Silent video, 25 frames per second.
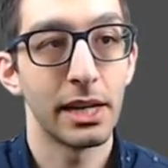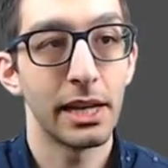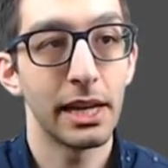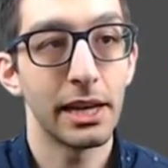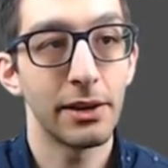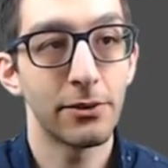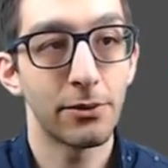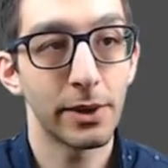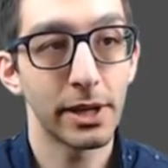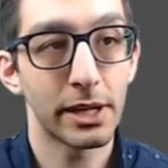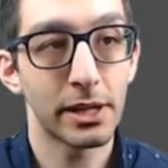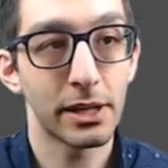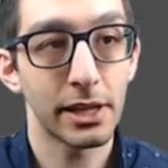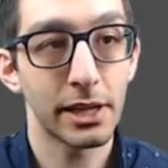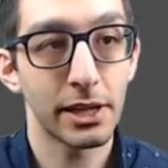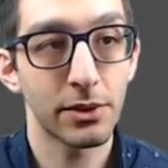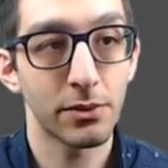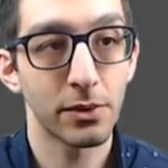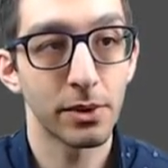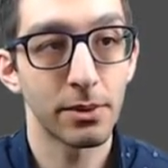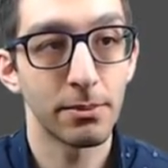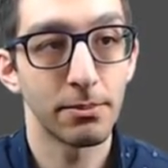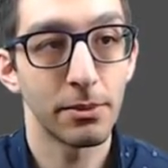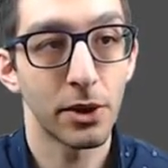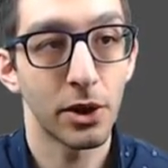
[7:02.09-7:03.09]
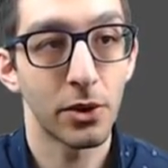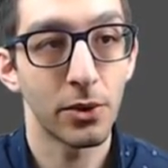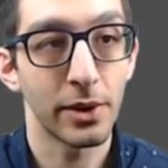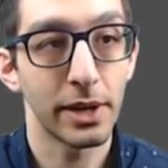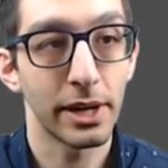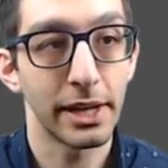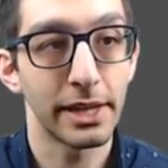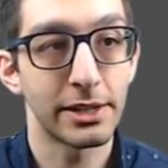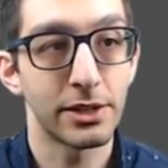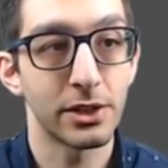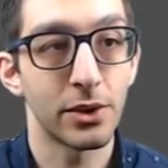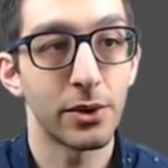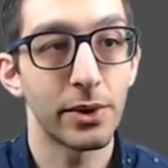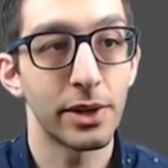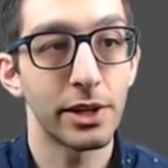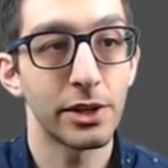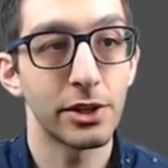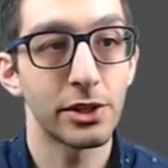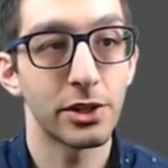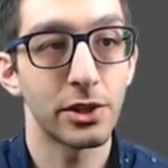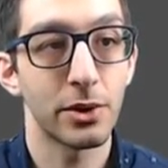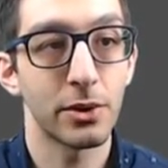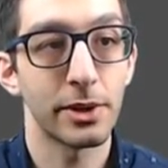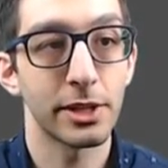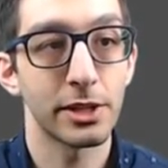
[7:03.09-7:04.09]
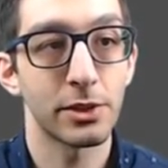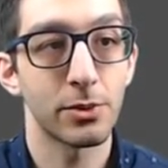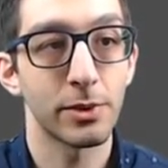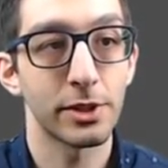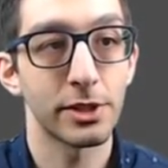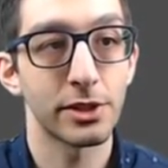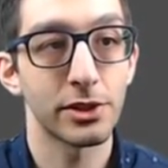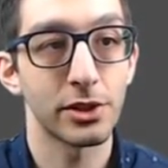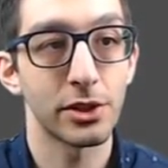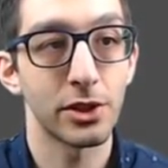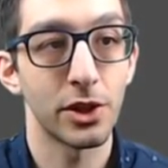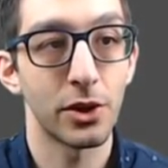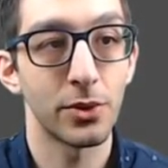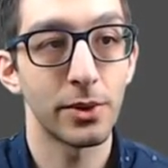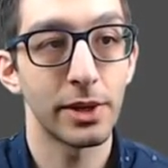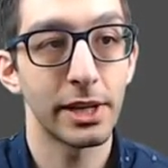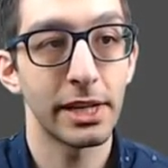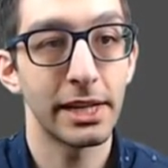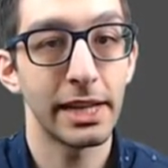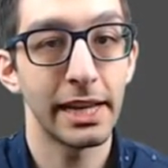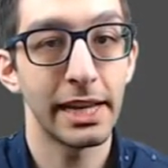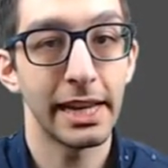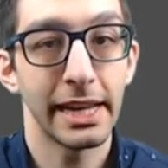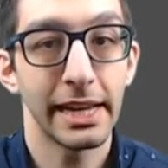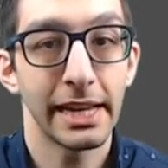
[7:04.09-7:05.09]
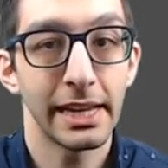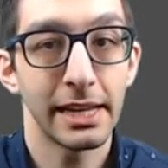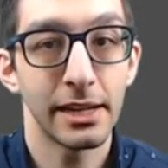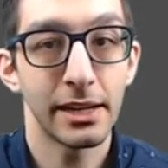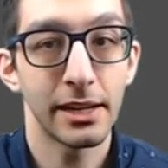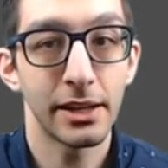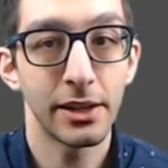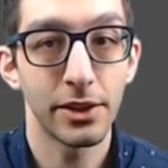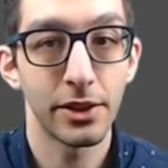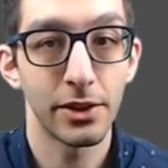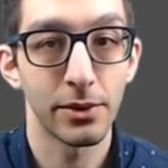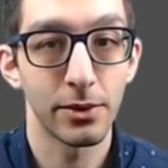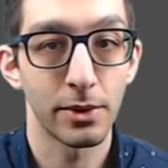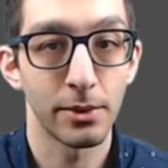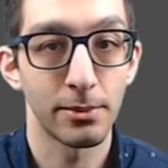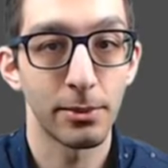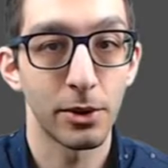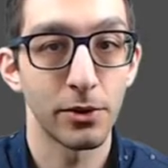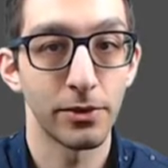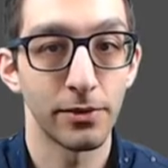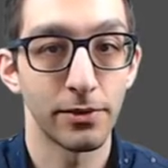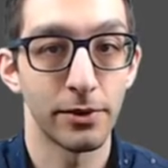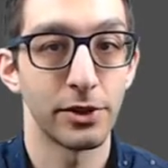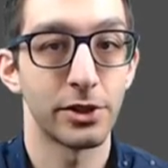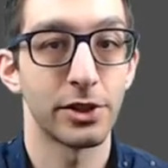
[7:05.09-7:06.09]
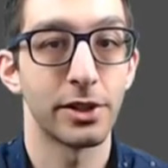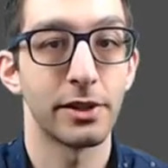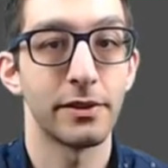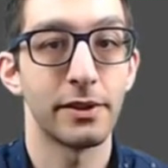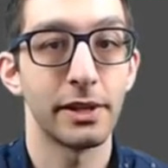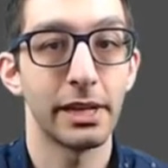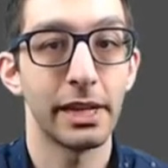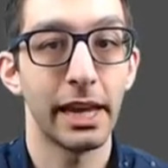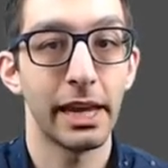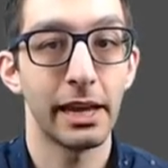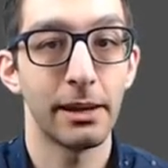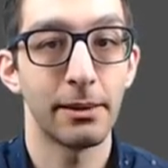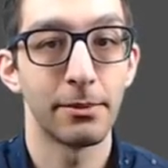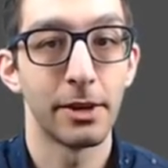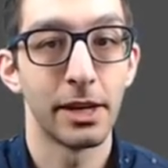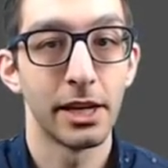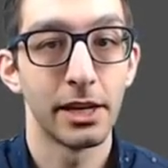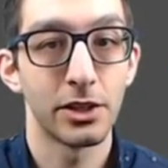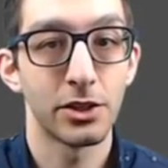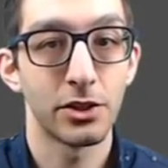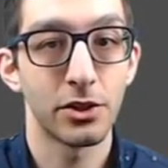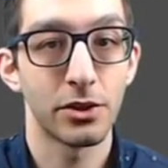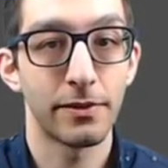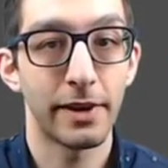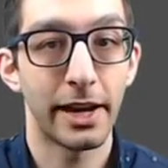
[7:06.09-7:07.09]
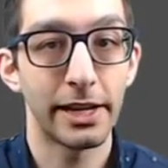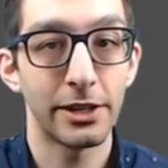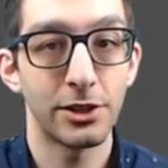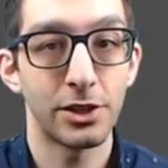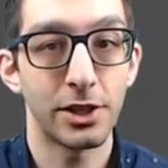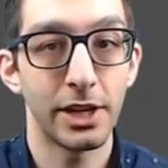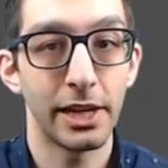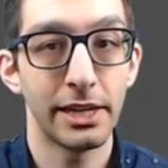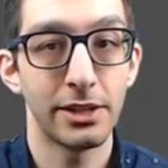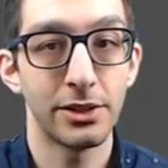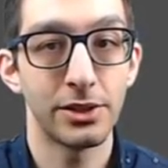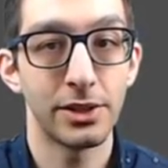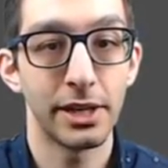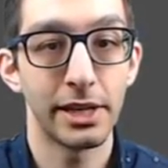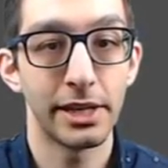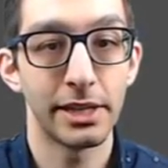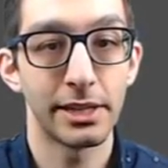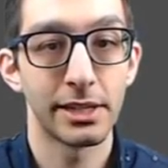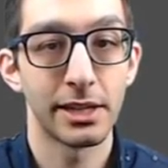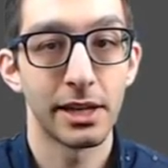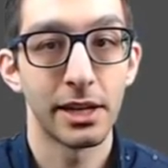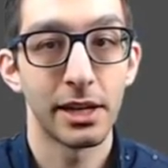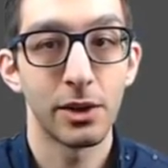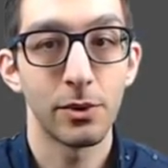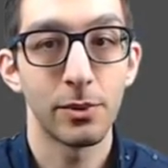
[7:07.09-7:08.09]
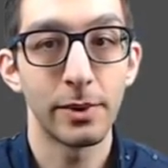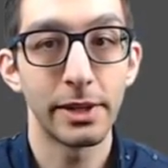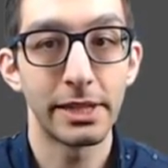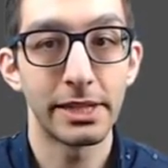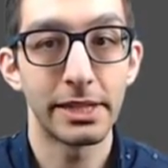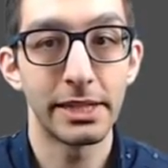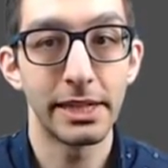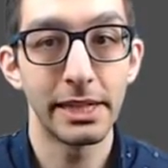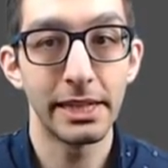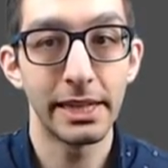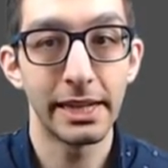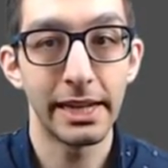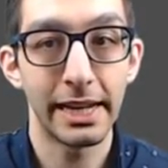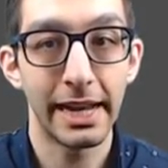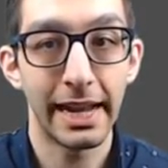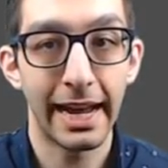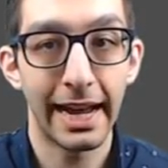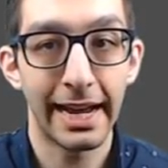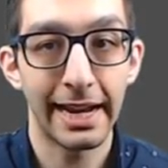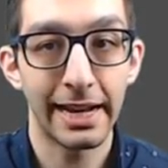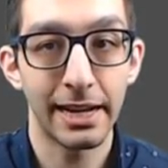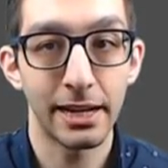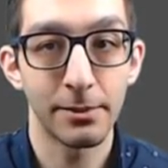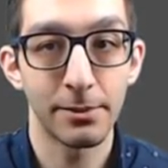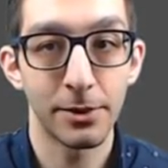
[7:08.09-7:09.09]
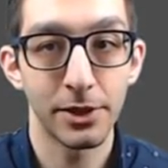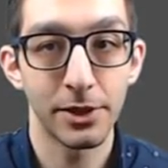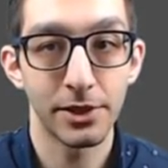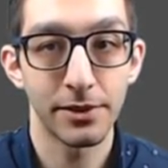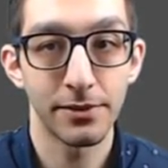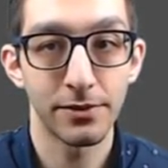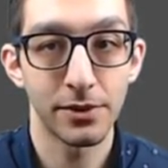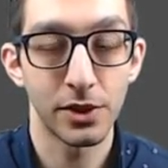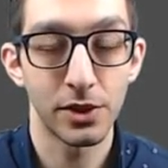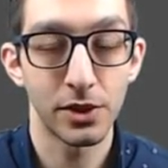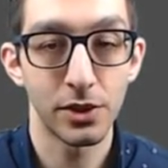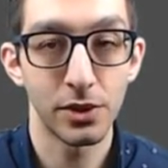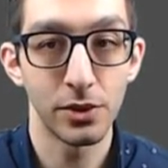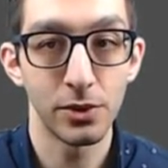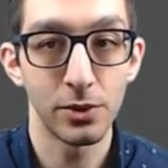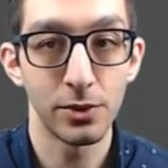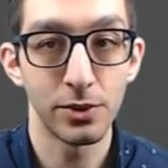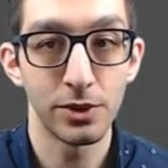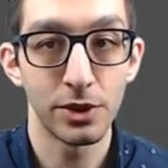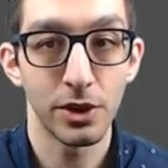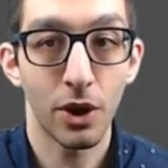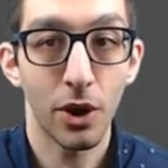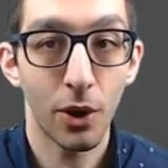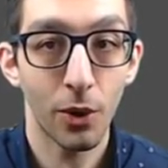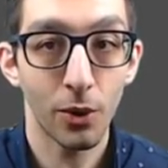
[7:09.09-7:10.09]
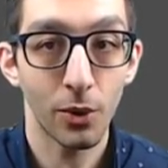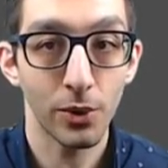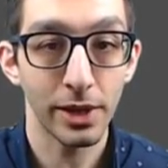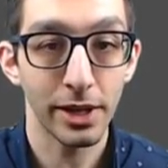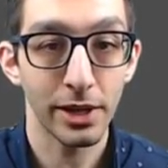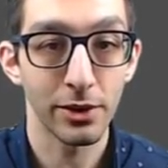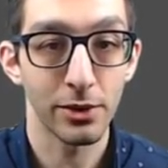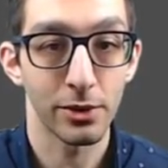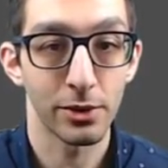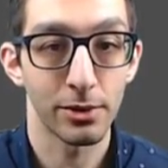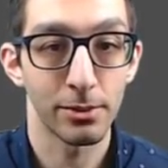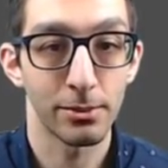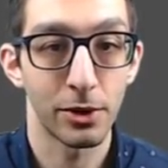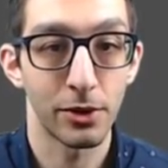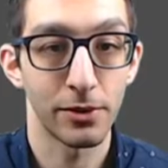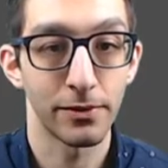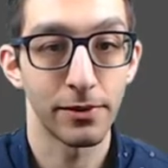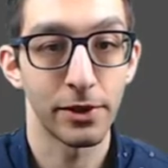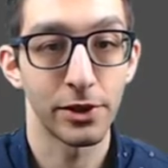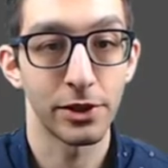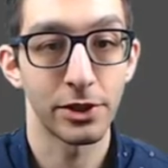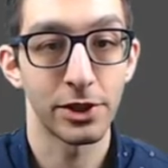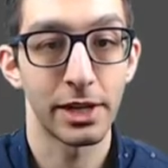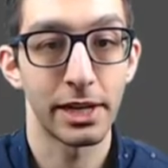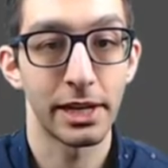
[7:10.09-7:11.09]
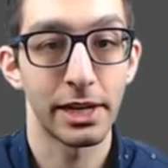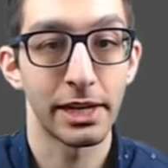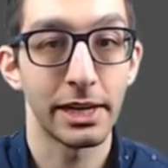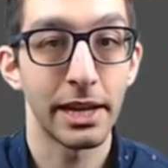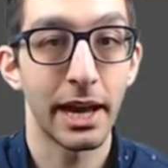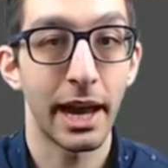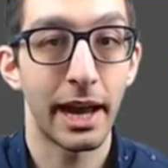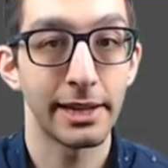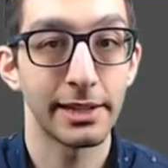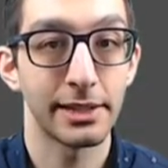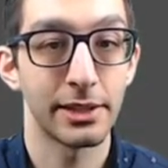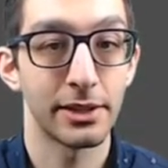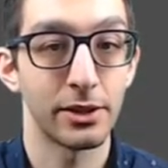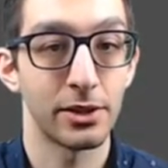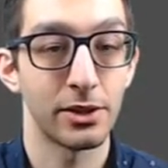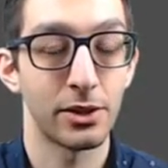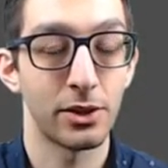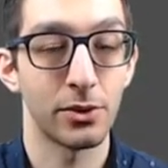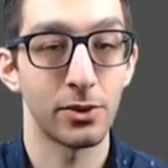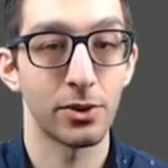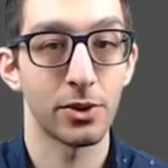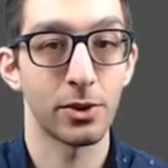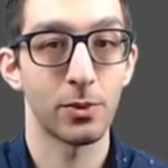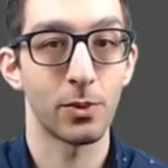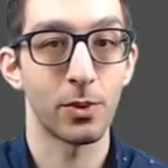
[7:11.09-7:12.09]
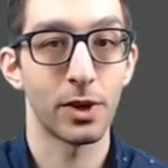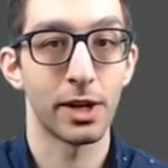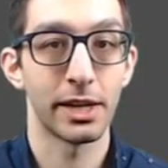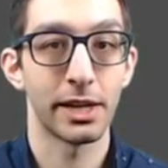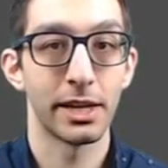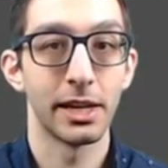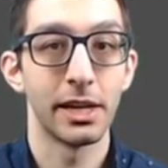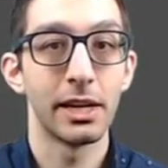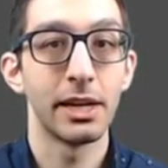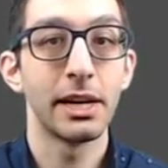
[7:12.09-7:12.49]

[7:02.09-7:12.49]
If we click remote, it's going to show us what's loaded in the remote version of the game. So if I change this, we see that it added a bunch of twos only to the remote version, not to the local one.